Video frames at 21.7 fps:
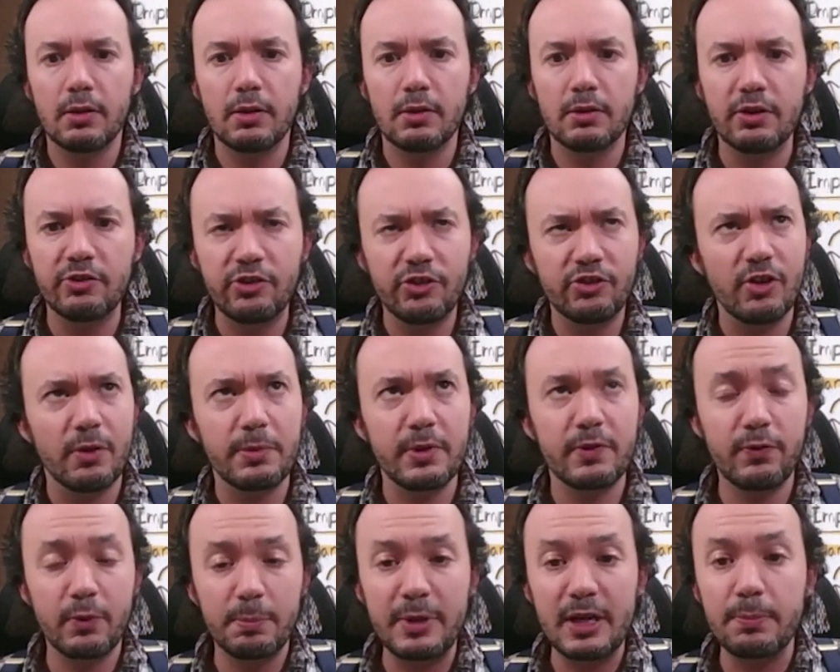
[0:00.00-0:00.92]
this is something
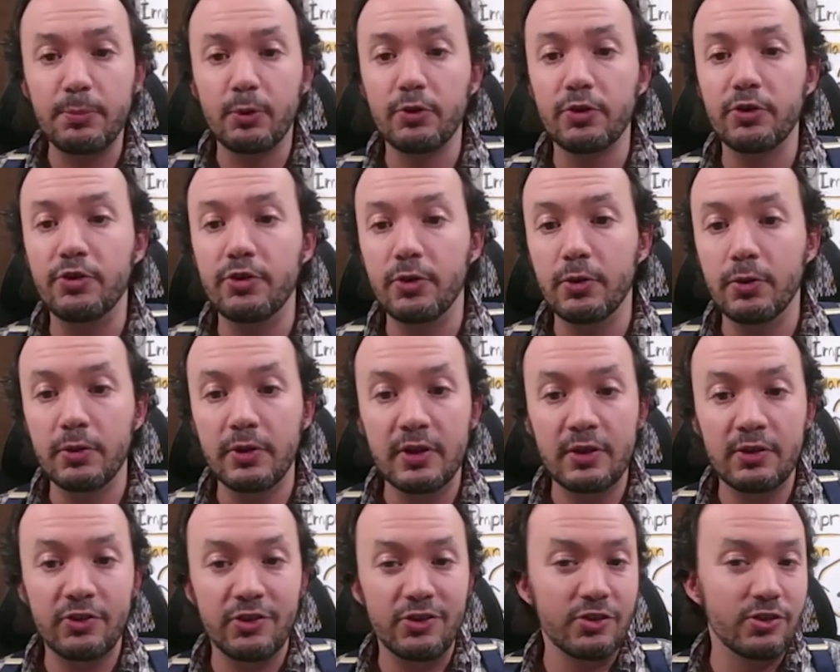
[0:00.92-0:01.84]
for people to do.
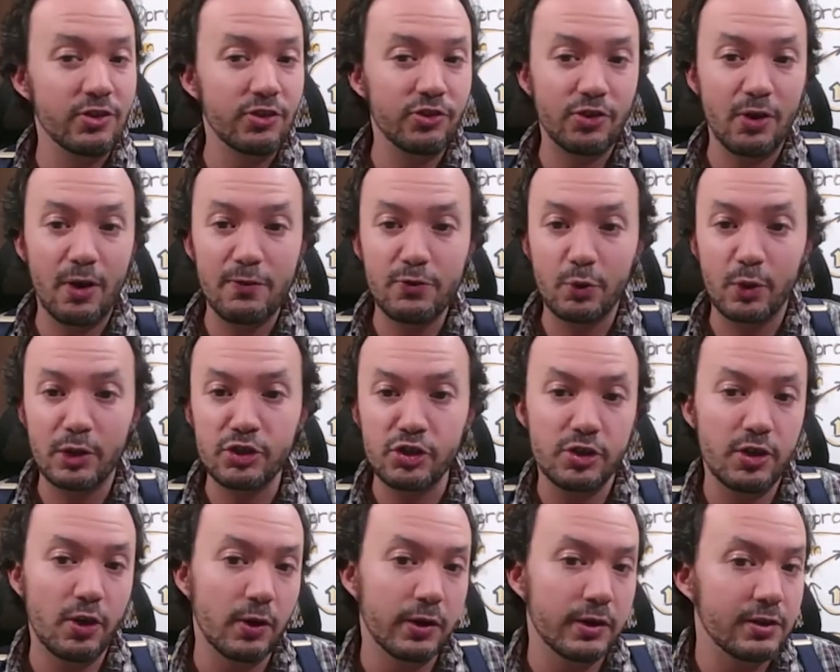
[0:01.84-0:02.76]
This is the software
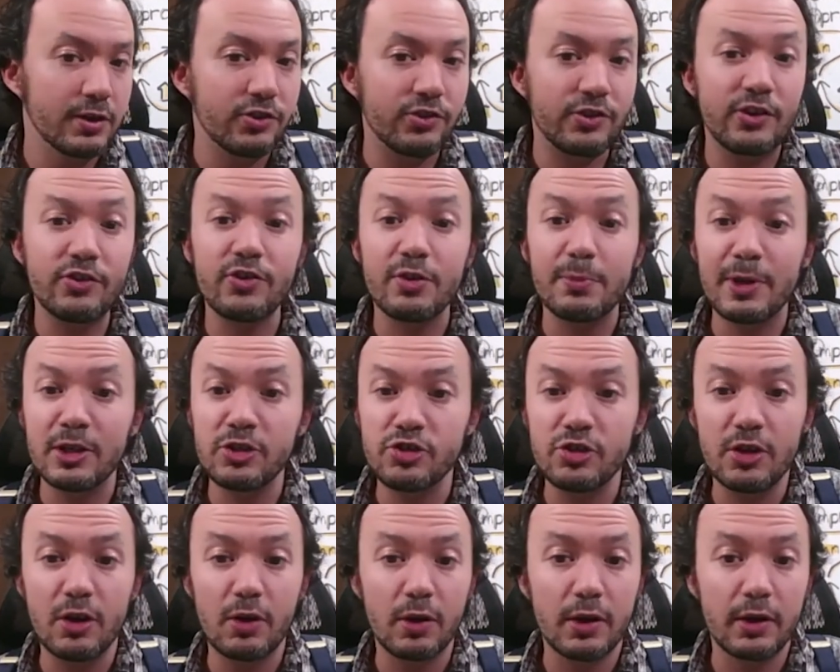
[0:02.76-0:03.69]
engineering and the system
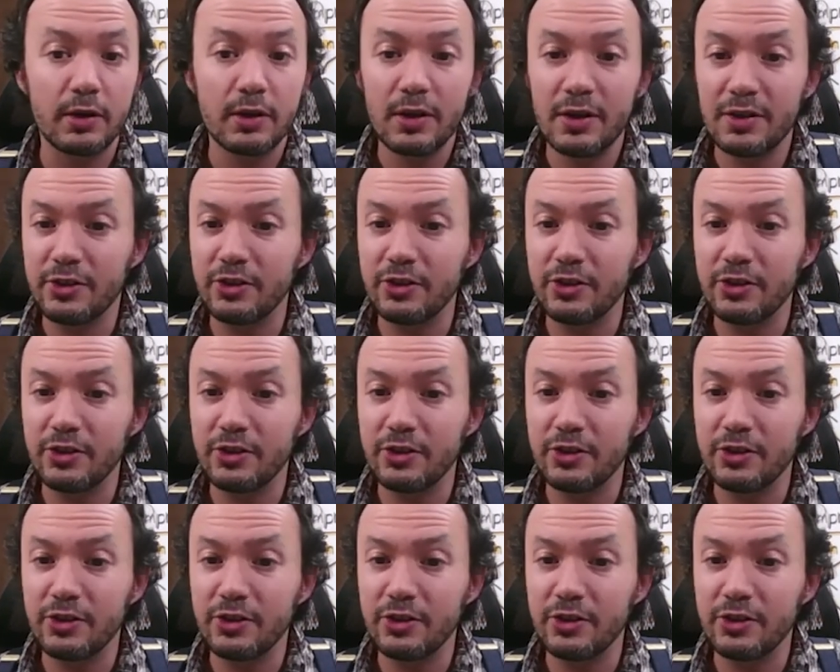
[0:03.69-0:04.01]
engineering.